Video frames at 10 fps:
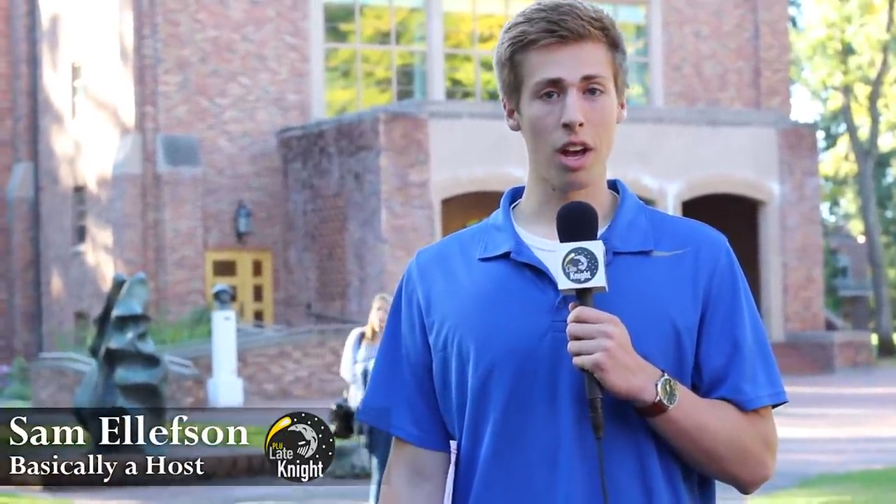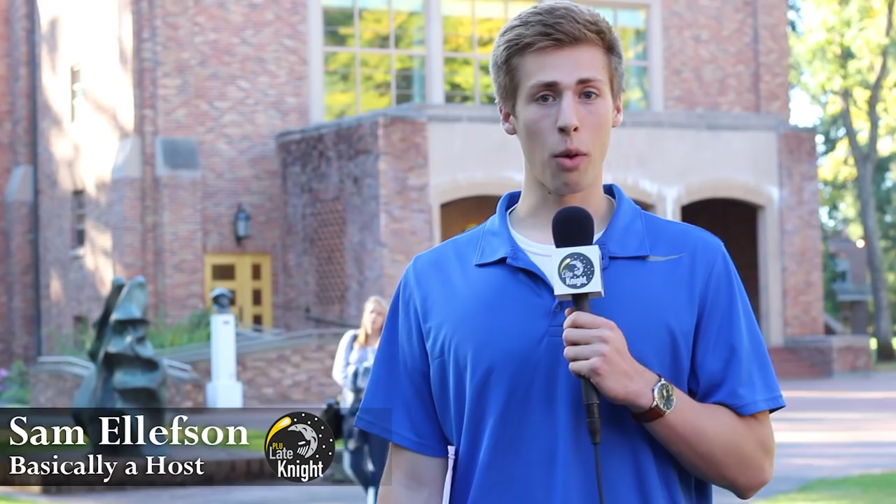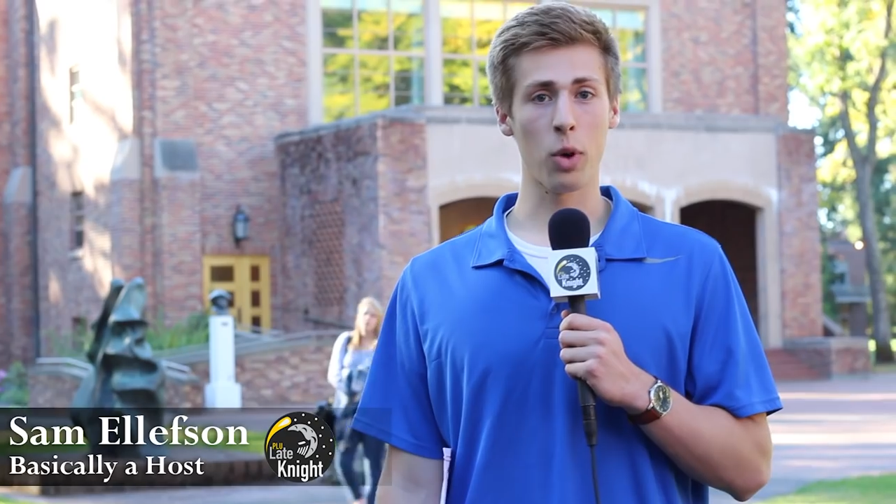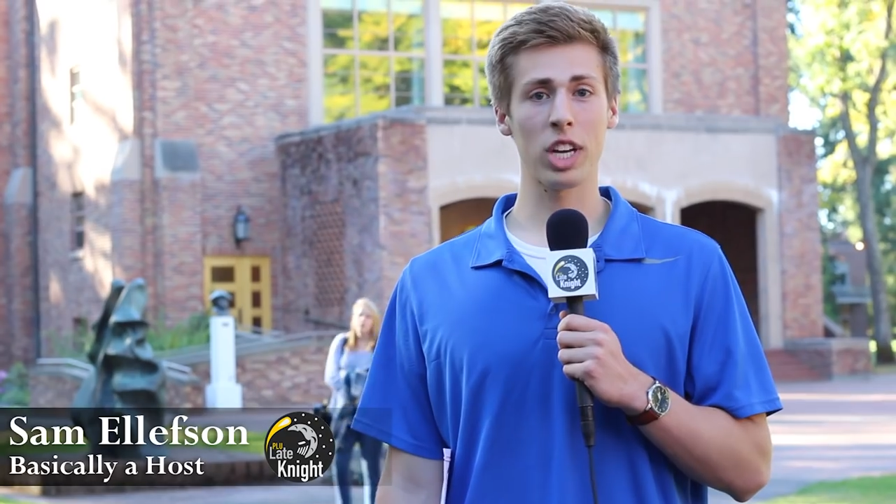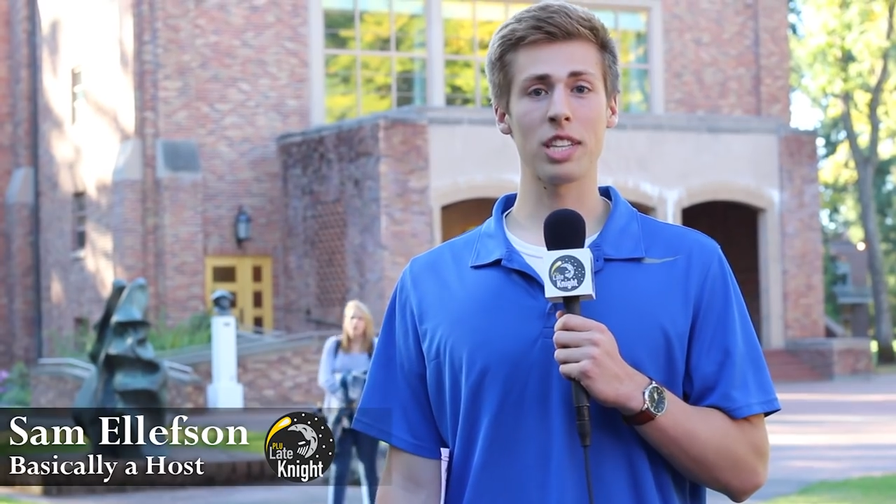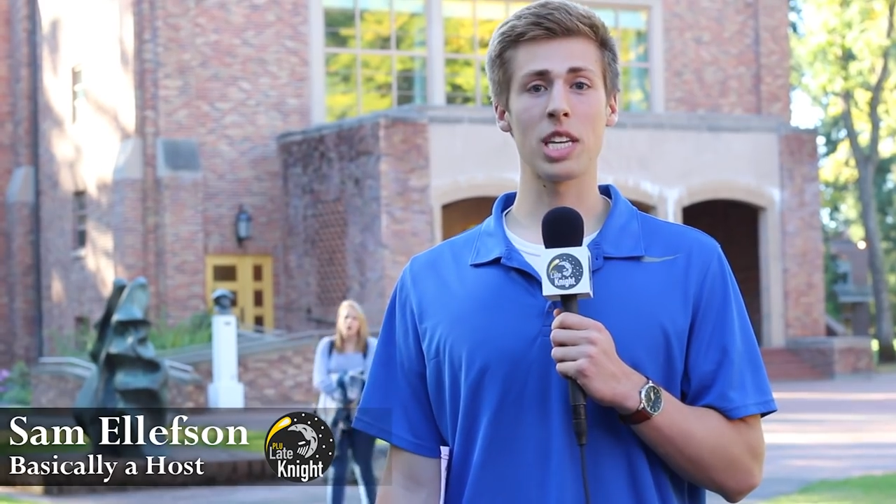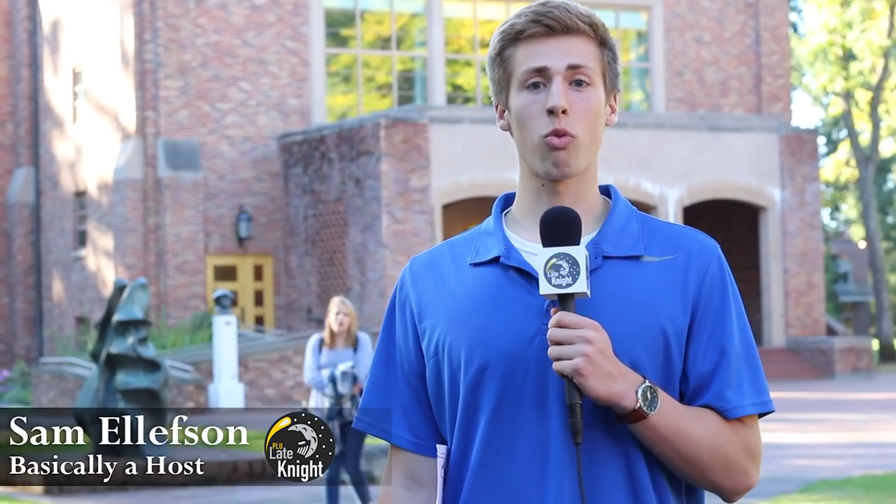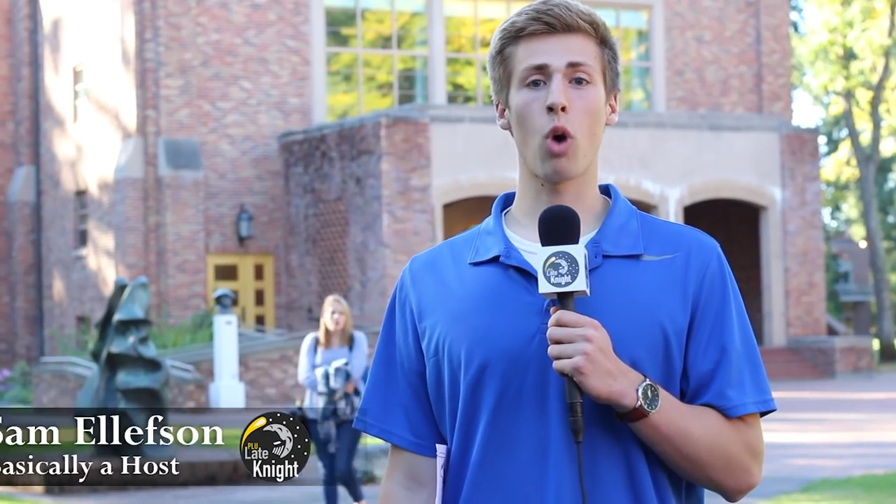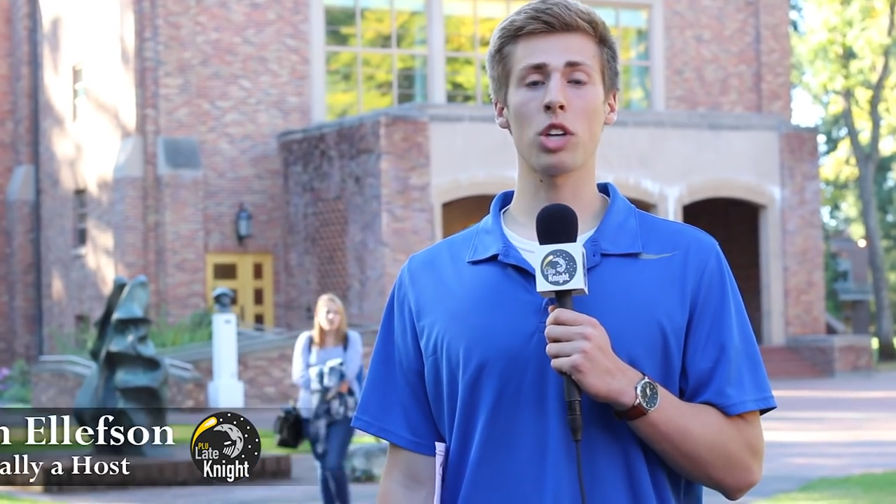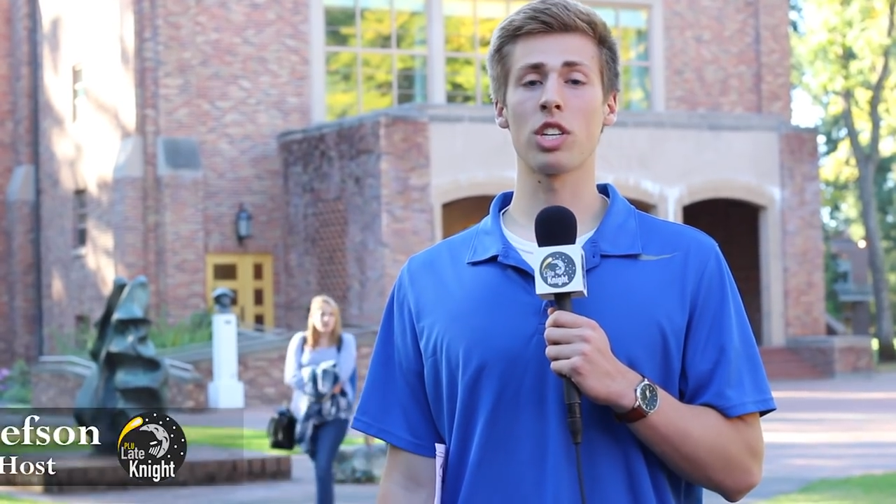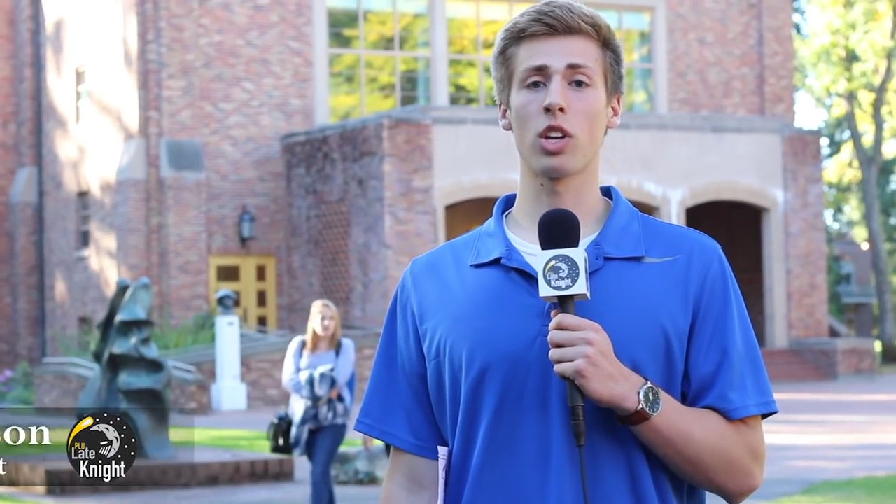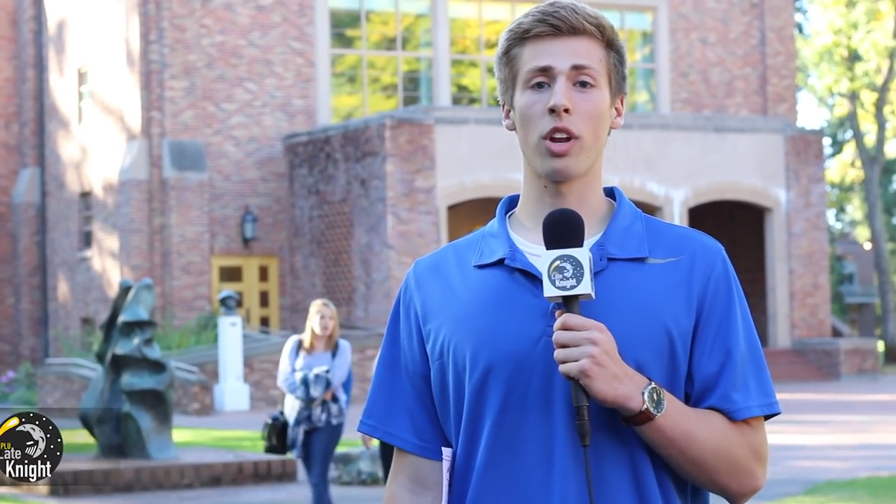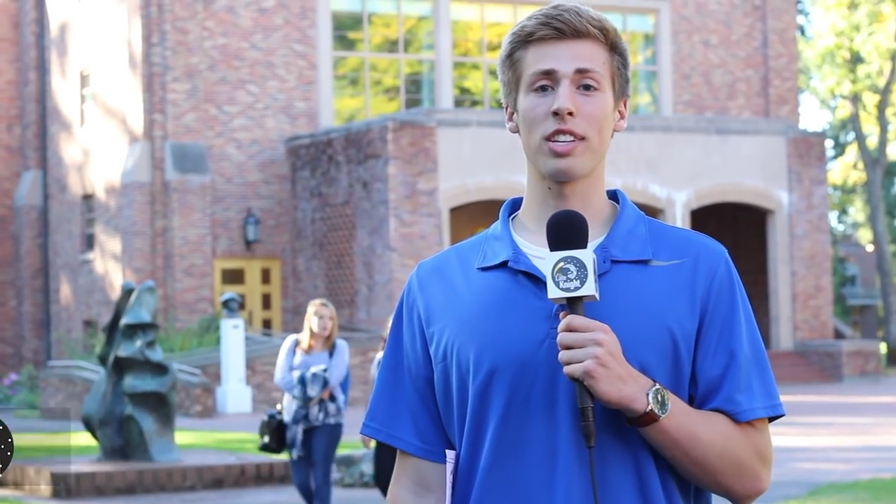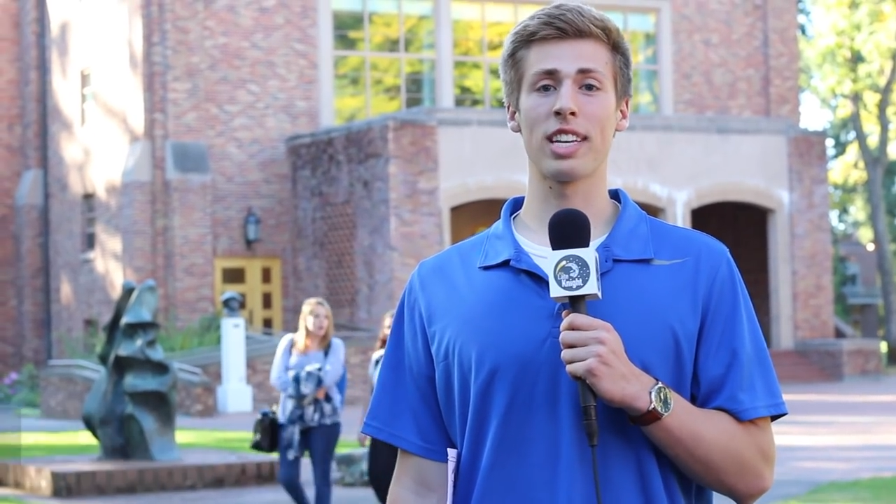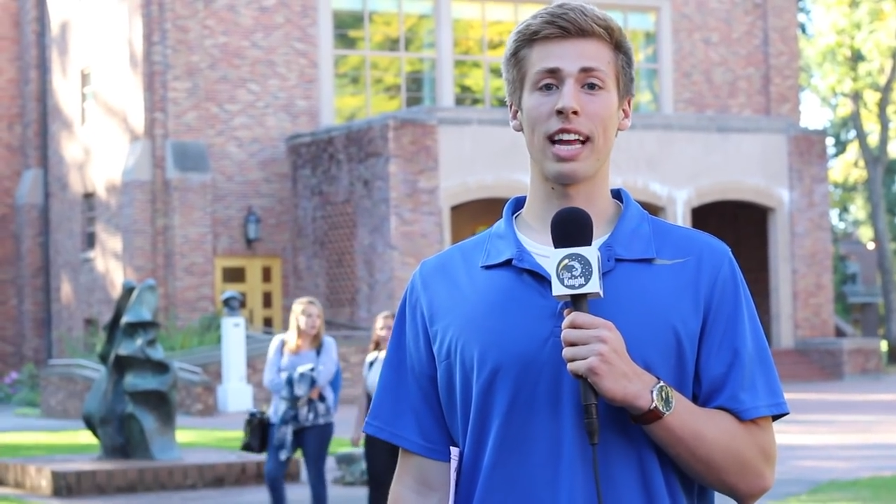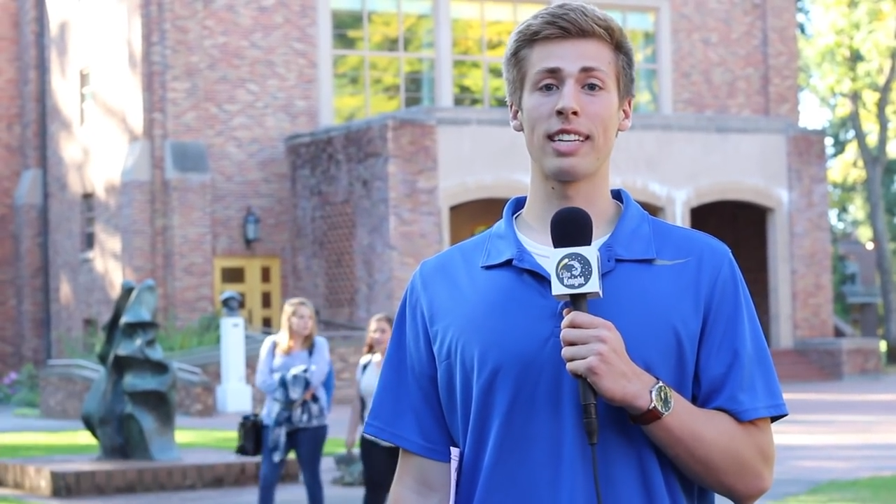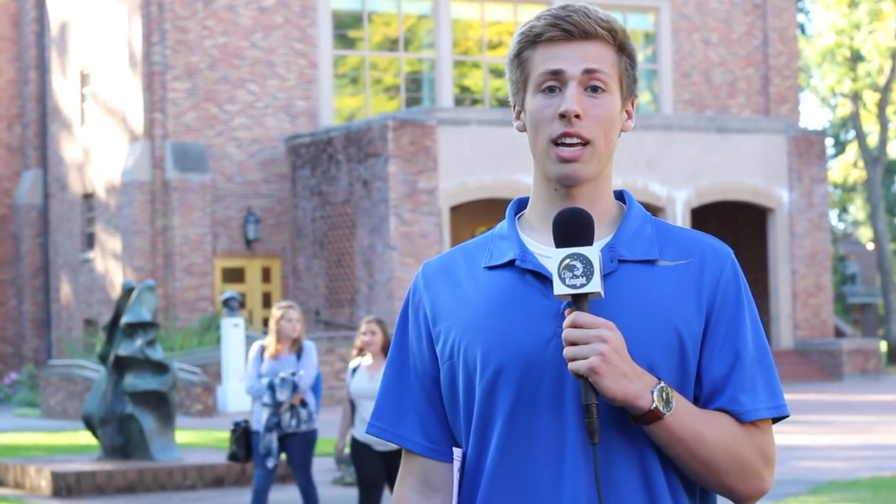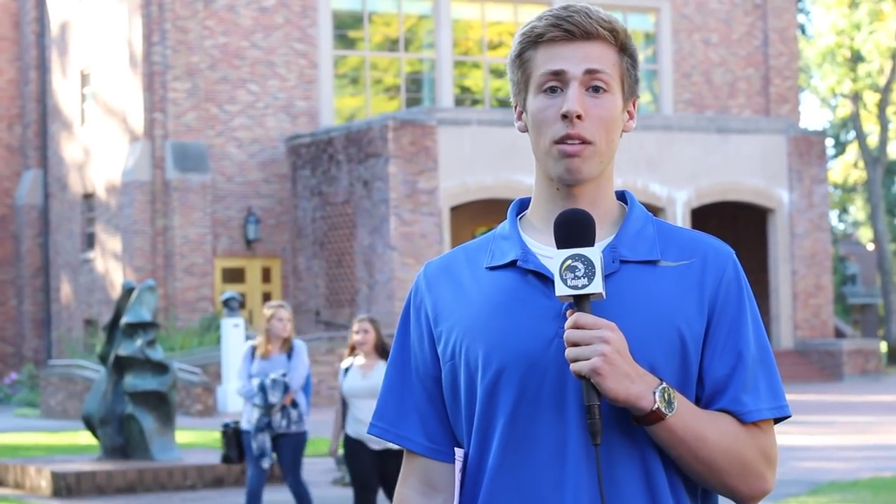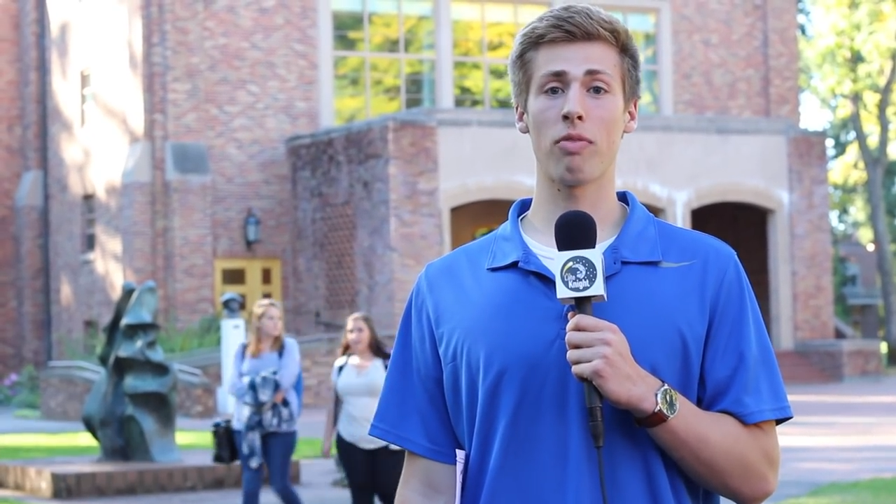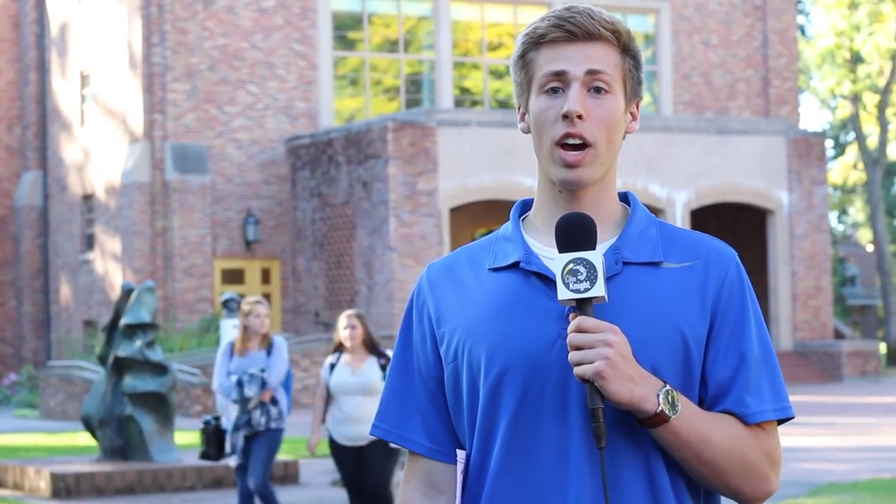We're going to see if Washingtonians can
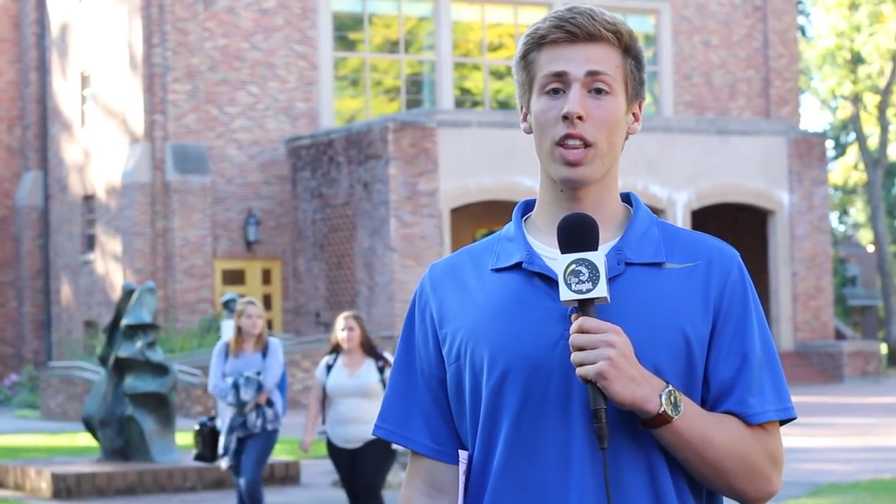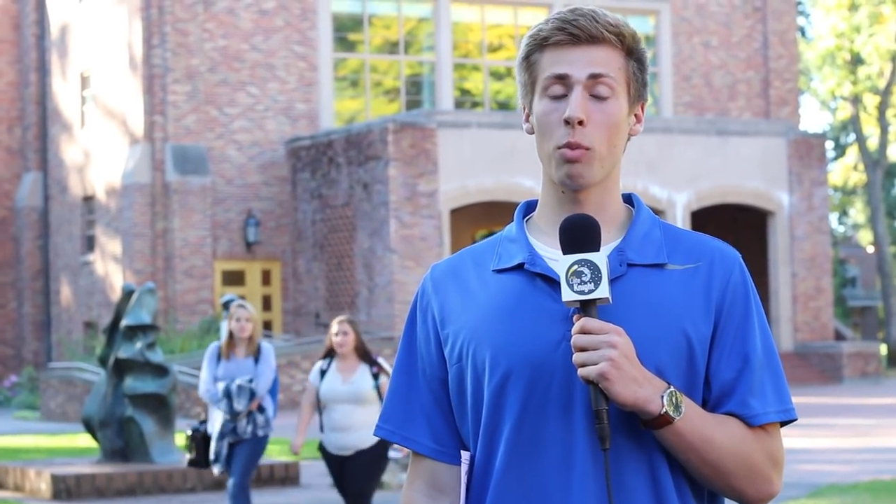identify